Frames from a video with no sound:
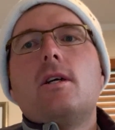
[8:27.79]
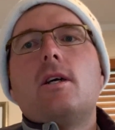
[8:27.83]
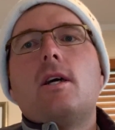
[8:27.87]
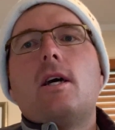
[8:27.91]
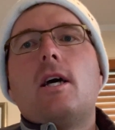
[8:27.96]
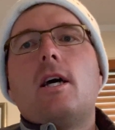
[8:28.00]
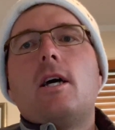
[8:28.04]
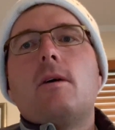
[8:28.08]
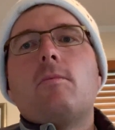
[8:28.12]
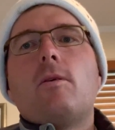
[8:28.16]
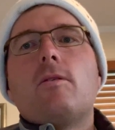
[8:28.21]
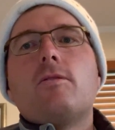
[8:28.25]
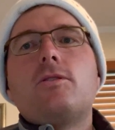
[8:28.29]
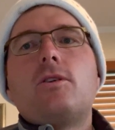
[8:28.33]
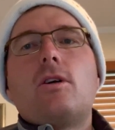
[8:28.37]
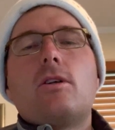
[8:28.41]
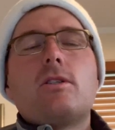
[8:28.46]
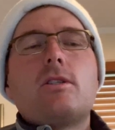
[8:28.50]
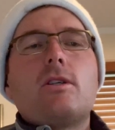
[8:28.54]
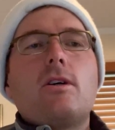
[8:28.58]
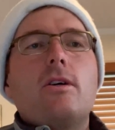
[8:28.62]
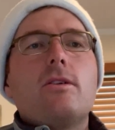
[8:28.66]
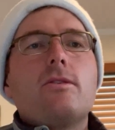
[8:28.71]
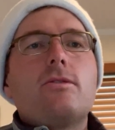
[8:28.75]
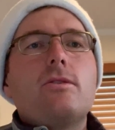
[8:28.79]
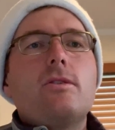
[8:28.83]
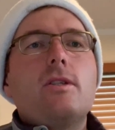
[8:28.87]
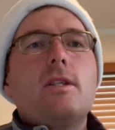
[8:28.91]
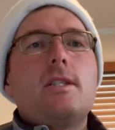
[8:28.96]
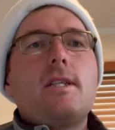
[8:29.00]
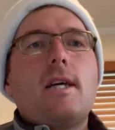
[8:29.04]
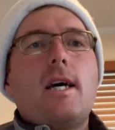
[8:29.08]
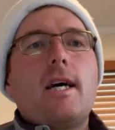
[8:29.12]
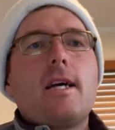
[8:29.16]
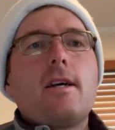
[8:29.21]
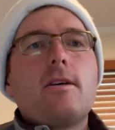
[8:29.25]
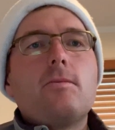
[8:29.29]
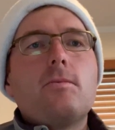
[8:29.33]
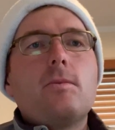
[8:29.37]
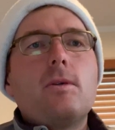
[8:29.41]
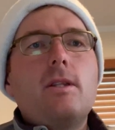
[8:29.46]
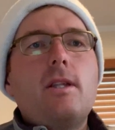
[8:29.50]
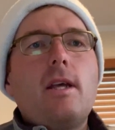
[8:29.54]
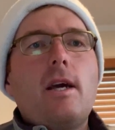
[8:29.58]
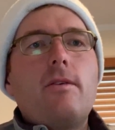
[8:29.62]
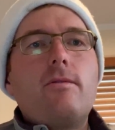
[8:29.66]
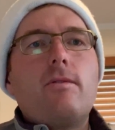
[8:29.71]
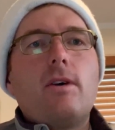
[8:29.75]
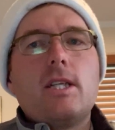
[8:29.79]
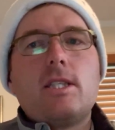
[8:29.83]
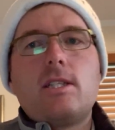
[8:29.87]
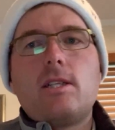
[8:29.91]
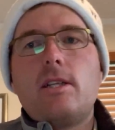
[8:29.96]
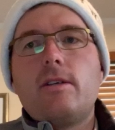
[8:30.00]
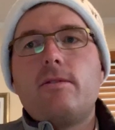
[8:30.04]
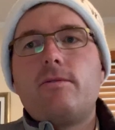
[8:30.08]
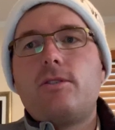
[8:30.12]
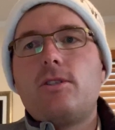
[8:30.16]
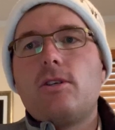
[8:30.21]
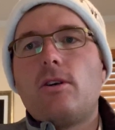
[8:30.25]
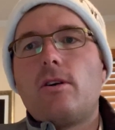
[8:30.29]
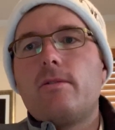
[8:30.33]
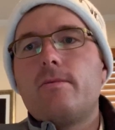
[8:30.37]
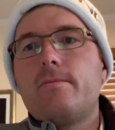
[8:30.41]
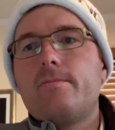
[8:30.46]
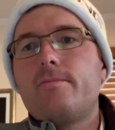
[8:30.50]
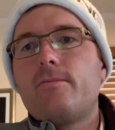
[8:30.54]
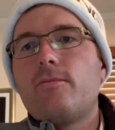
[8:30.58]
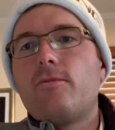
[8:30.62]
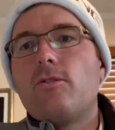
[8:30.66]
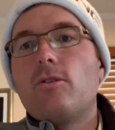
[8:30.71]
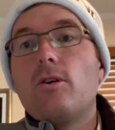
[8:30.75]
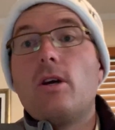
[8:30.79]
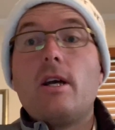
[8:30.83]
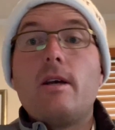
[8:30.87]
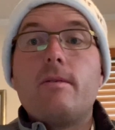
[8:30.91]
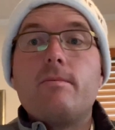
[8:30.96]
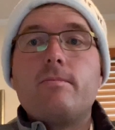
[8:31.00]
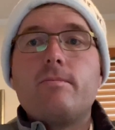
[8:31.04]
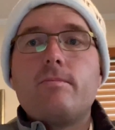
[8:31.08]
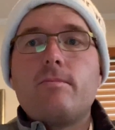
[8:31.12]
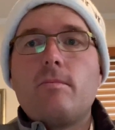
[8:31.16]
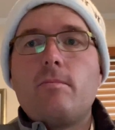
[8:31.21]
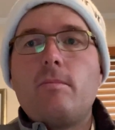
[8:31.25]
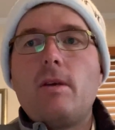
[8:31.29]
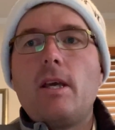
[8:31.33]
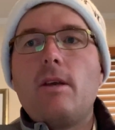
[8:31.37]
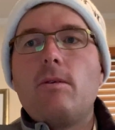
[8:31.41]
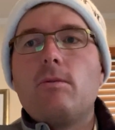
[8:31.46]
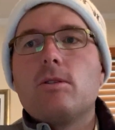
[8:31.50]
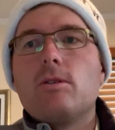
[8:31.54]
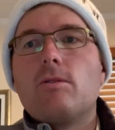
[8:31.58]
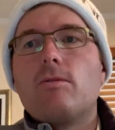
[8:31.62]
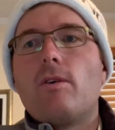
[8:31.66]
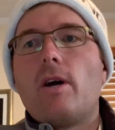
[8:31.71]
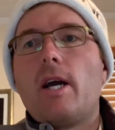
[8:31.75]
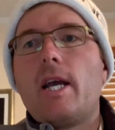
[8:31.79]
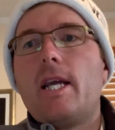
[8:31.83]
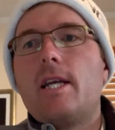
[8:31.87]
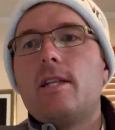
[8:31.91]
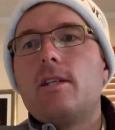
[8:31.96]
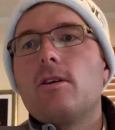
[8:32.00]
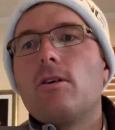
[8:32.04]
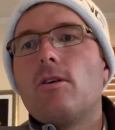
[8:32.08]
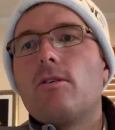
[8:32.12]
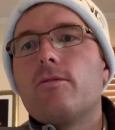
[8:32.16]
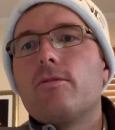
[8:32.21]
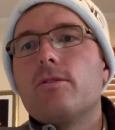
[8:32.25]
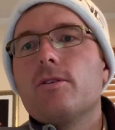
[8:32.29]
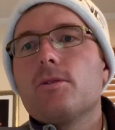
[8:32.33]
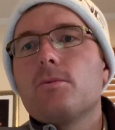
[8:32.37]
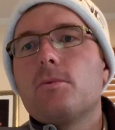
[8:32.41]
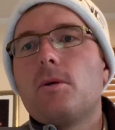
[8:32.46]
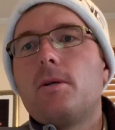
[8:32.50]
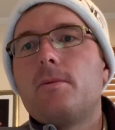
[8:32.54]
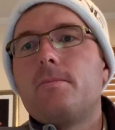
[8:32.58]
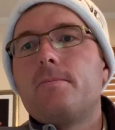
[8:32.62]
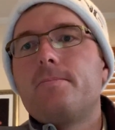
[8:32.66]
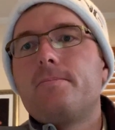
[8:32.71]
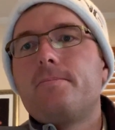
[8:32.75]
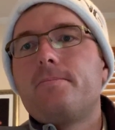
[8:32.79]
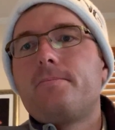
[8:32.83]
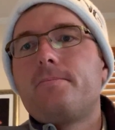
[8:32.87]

of shots going through the target with that right to left shot. He was a right-handed golfer as well.